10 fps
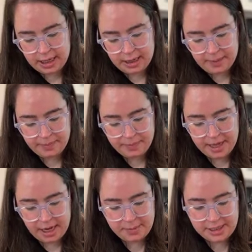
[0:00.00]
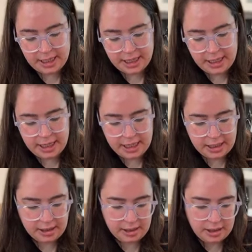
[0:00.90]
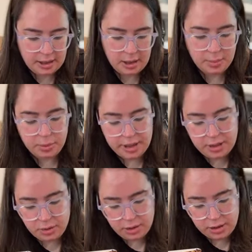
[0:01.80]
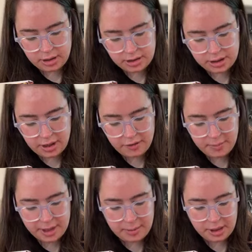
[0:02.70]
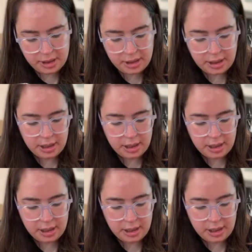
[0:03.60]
I'm signing pre-orders of my book.